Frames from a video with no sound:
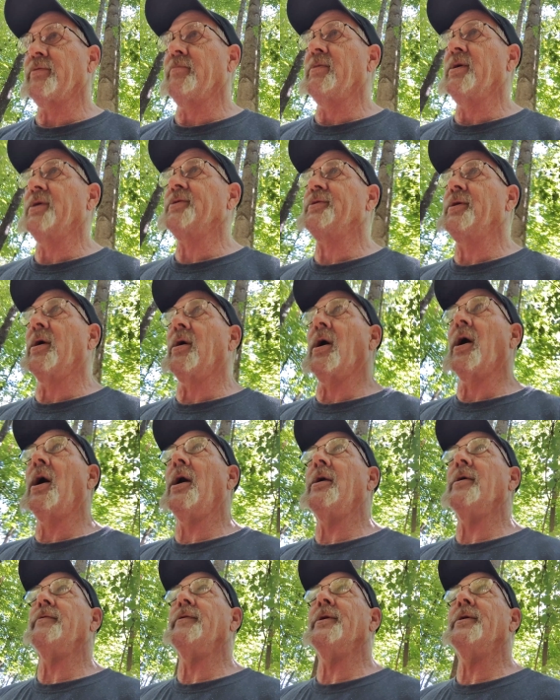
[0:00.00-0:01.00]
the mud's all
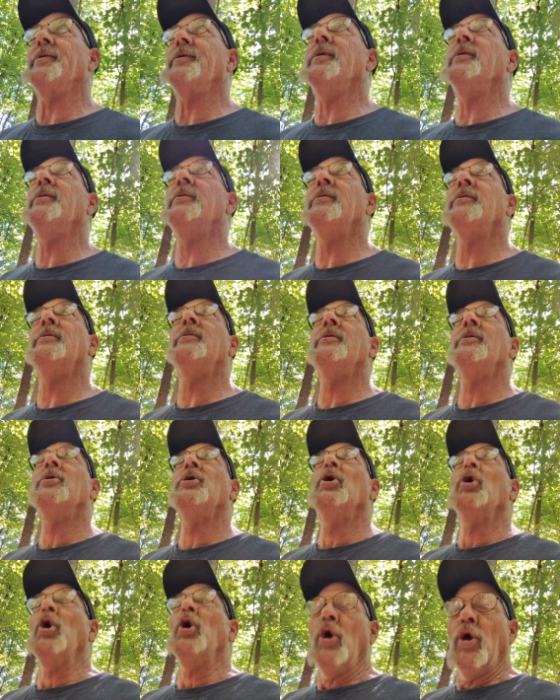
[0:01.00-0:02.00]
right, and then
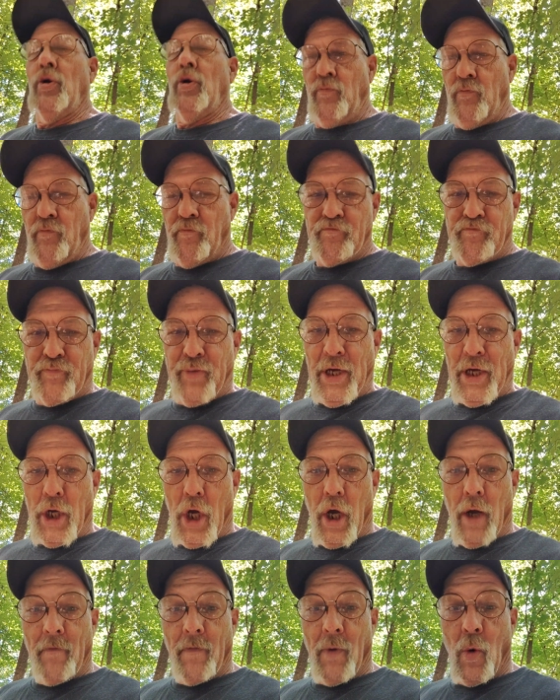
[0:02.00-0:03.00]
be
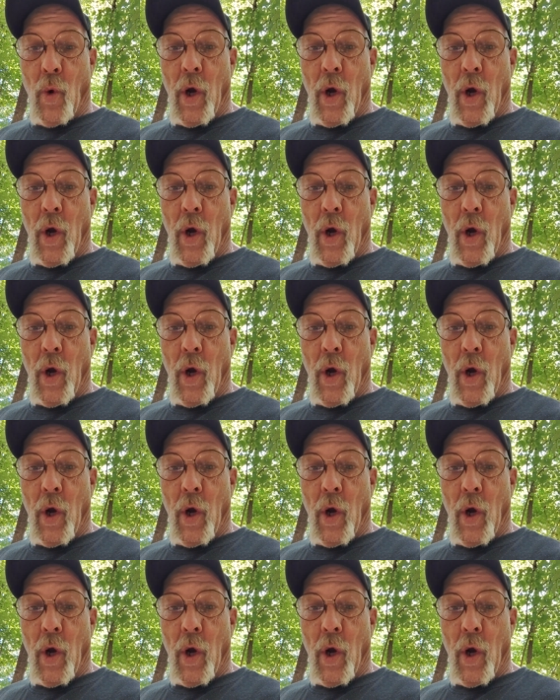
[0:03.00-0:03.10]
on the